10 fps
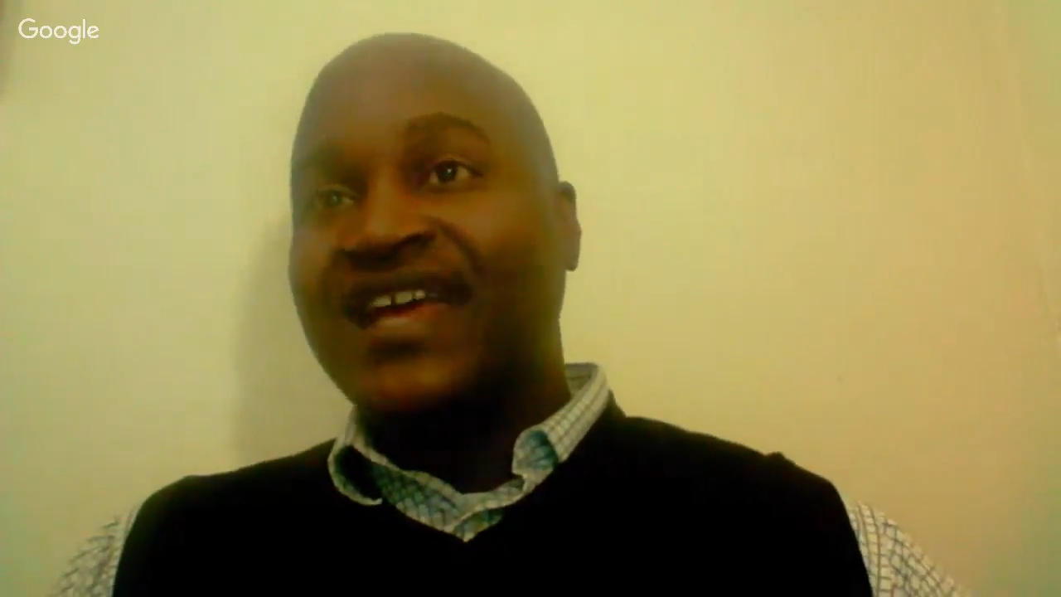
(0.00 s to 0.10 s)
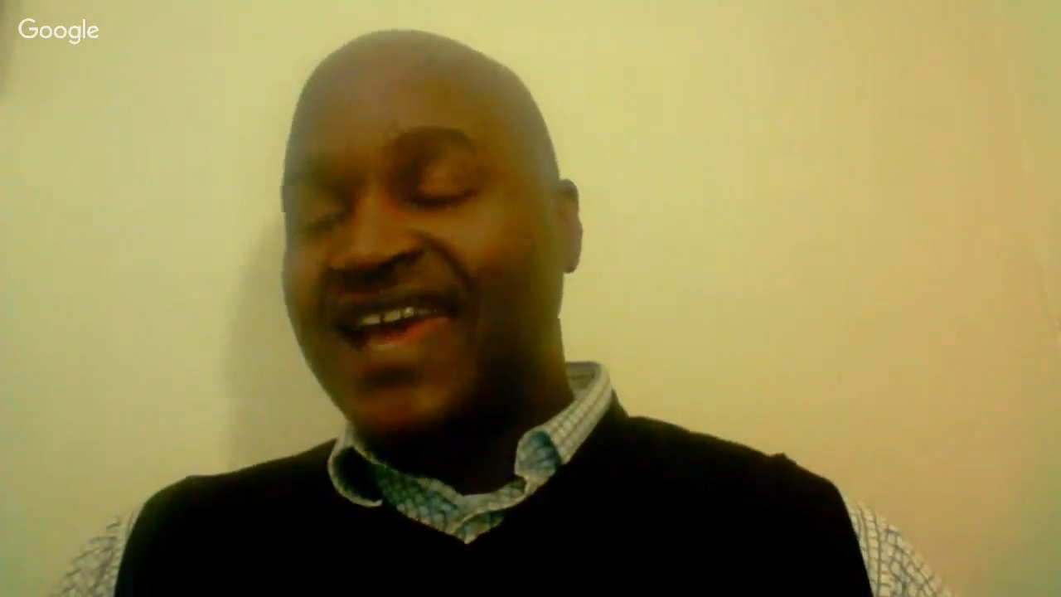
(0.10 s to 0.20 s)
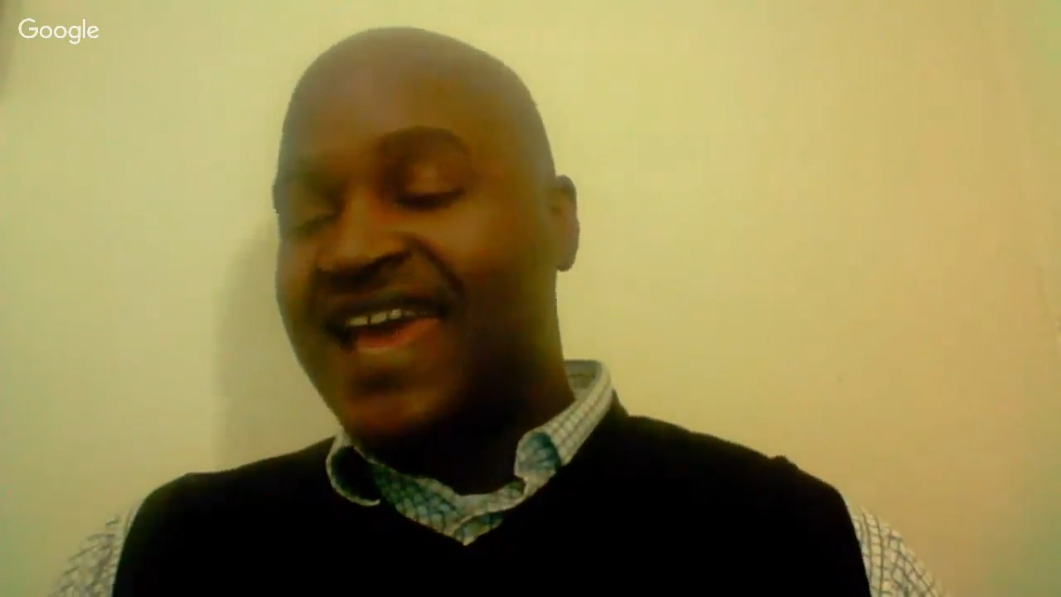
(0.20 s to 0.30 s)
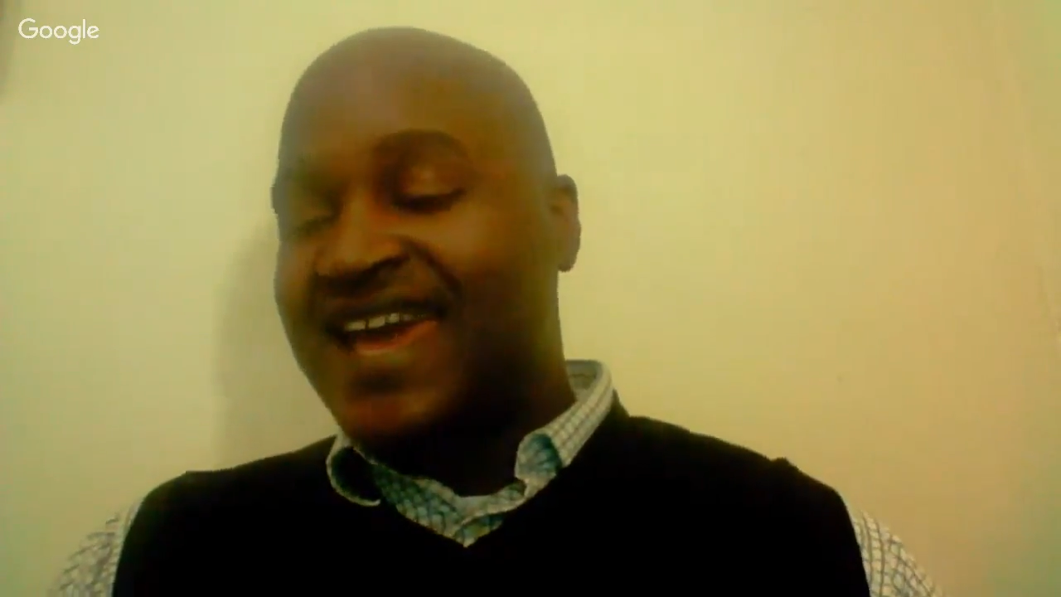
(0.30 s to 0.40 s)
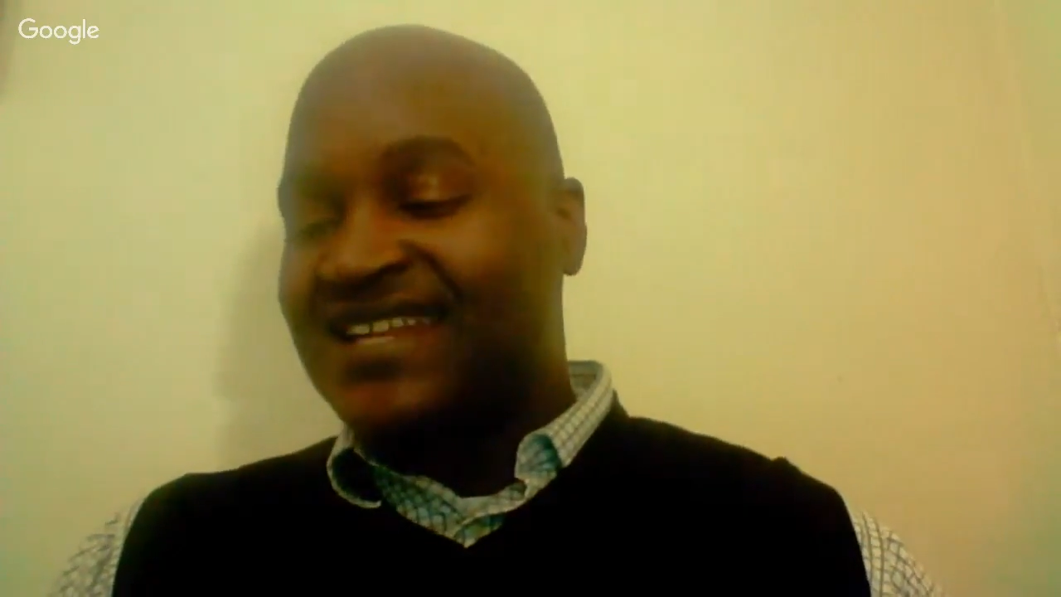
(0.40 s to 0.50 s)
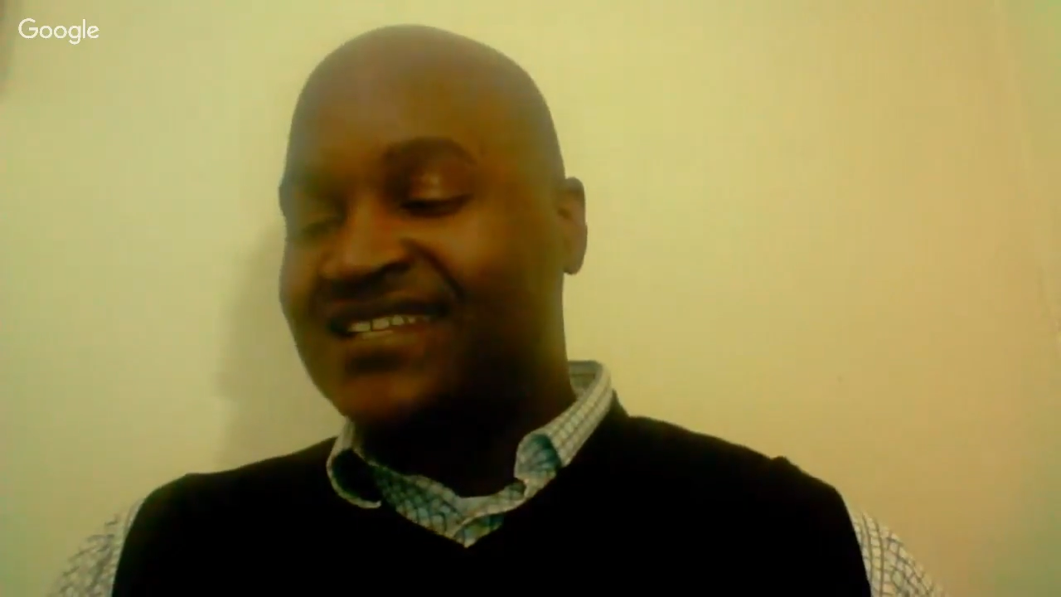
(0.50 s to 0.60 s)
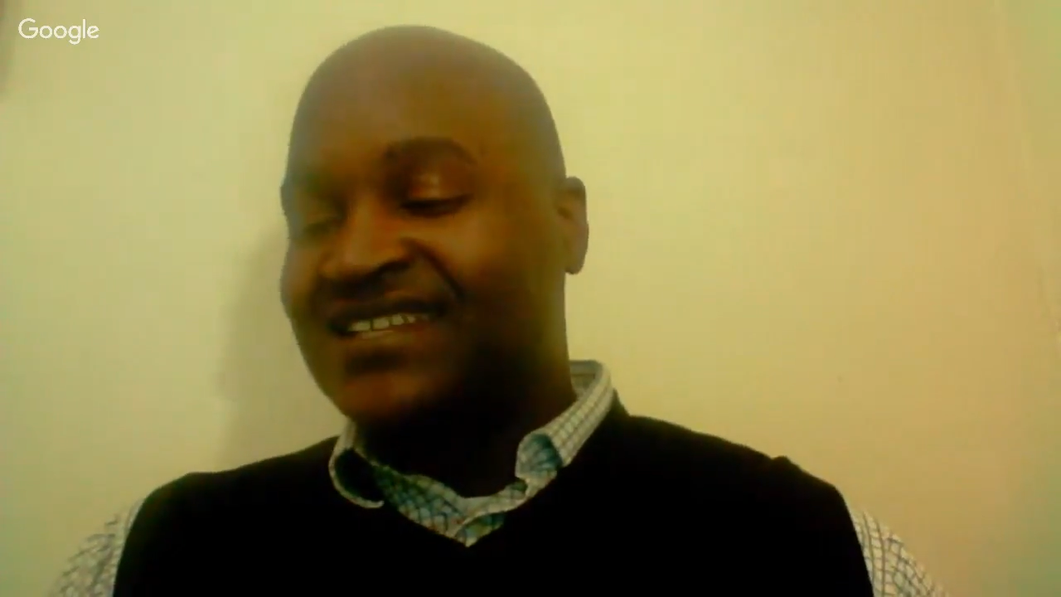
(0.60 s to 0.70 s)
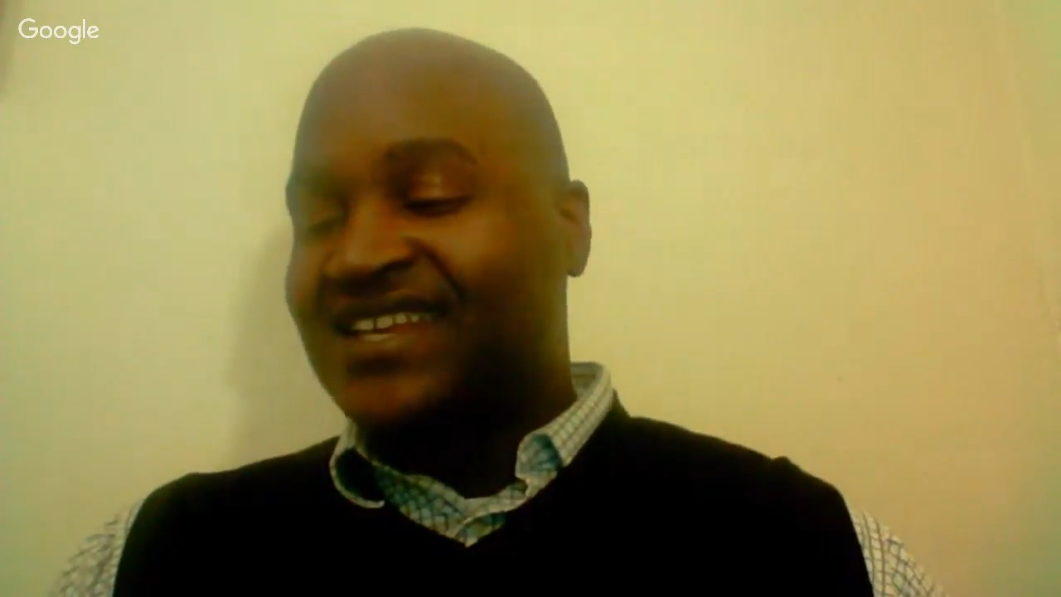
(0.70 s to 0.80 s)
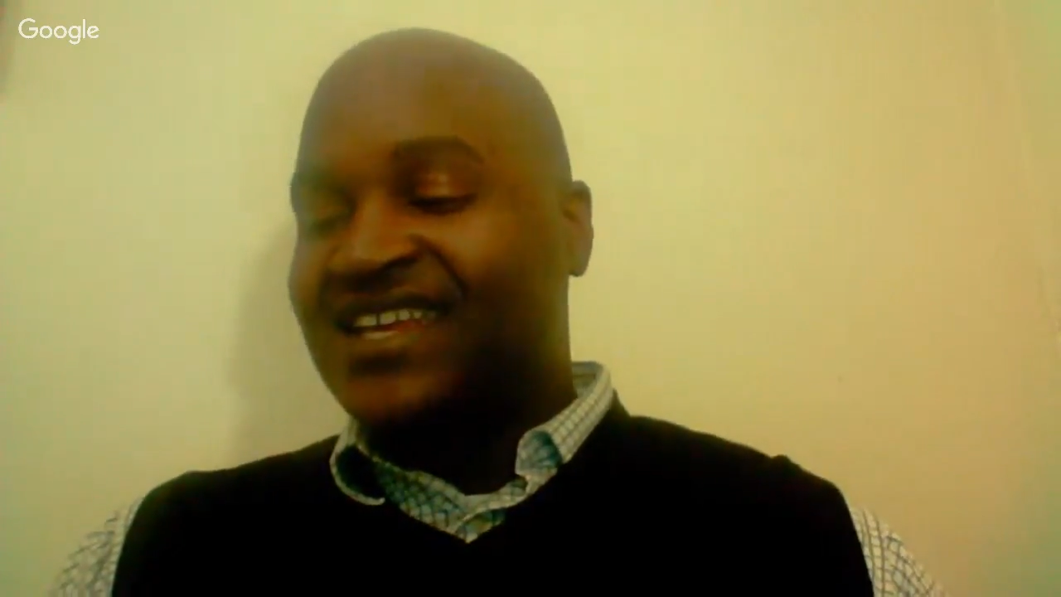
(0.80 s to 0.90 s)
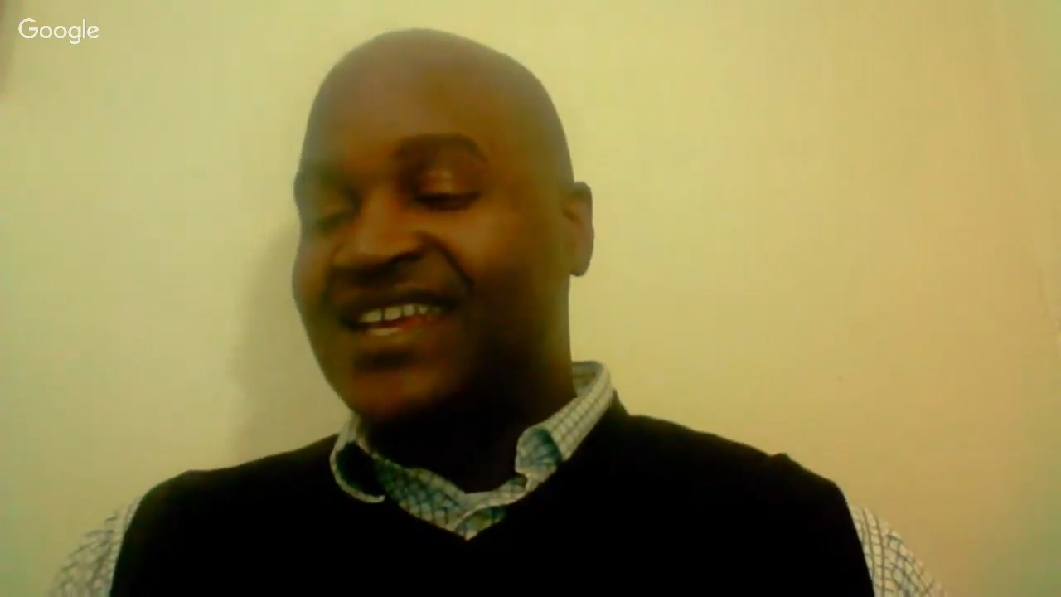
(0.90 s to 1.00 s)

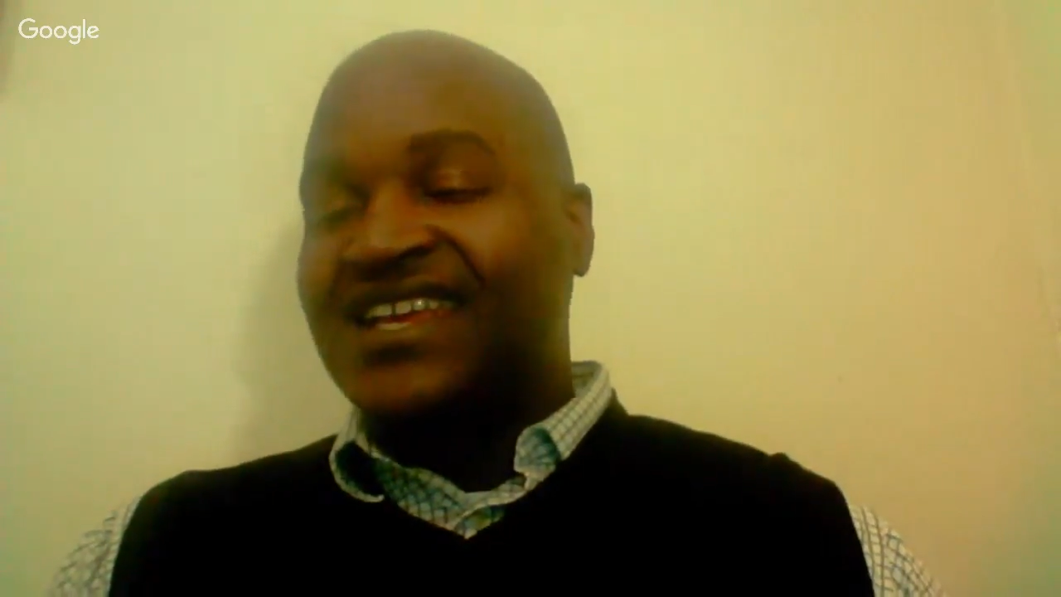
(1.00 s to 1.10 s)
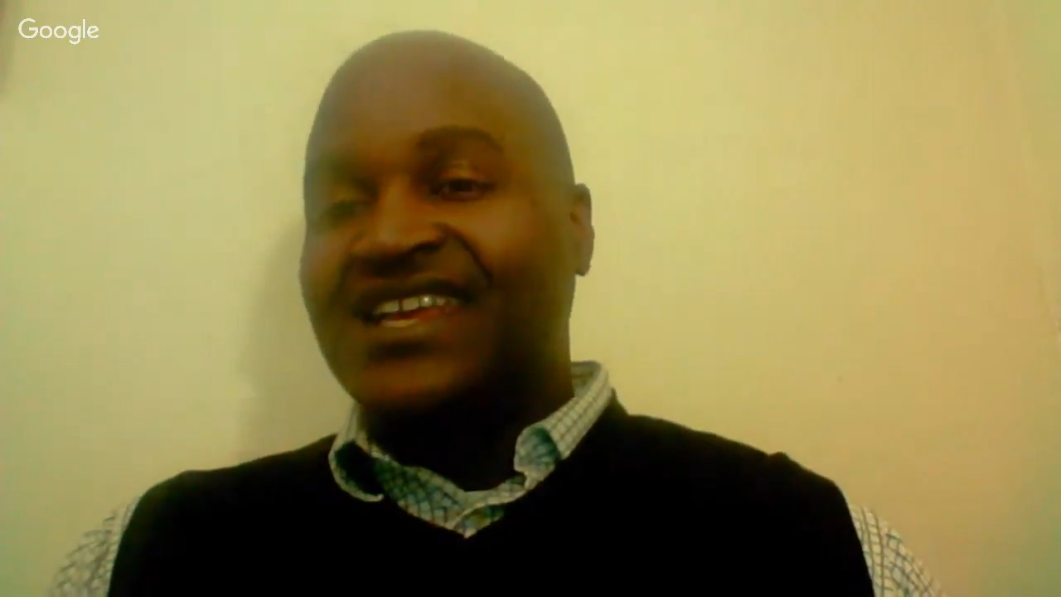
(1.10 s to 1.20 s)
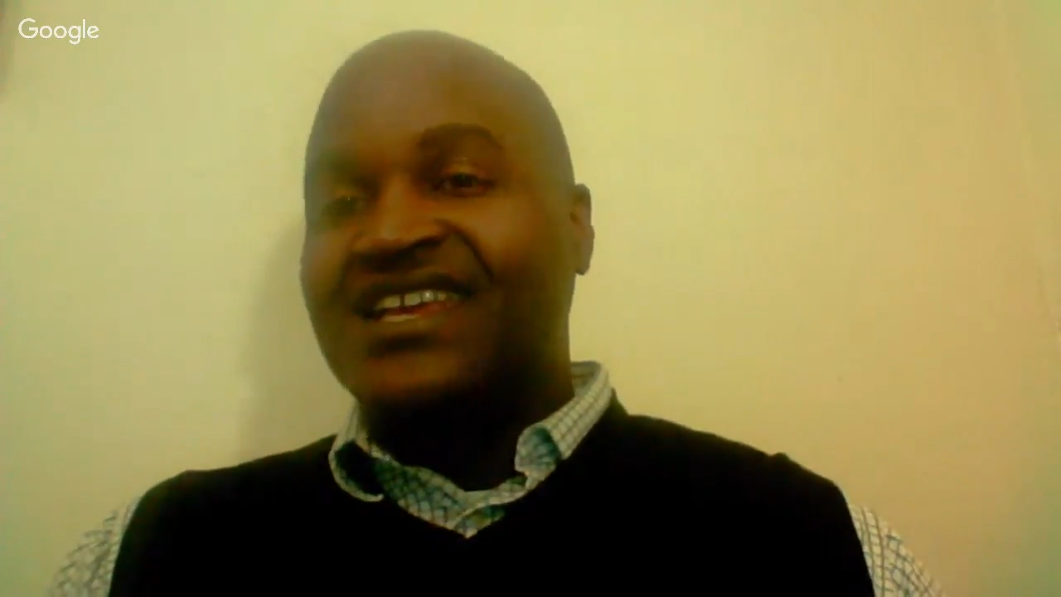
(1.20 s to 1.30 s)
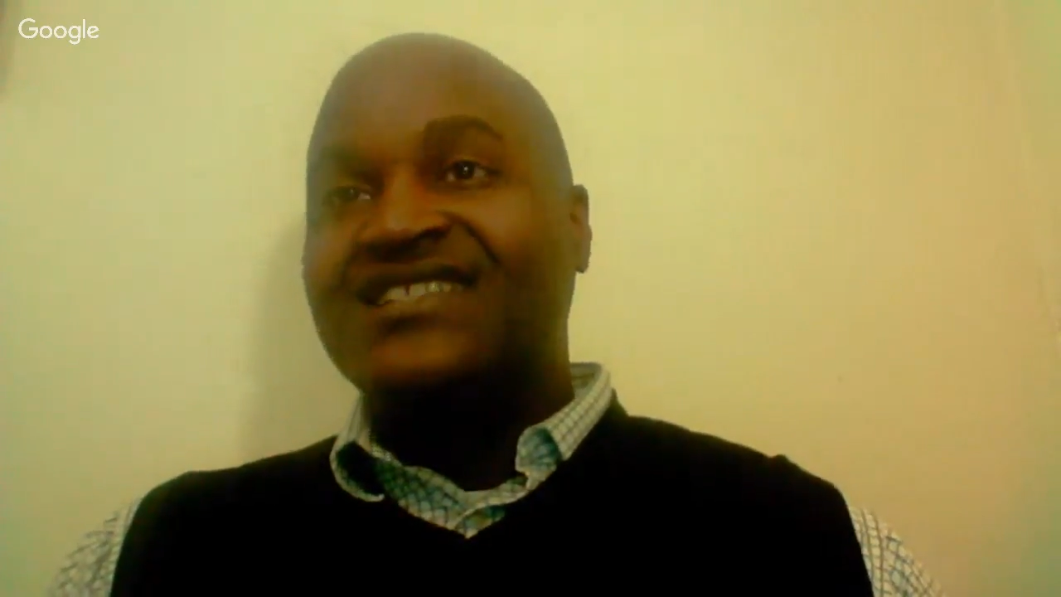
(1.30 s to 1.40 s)
is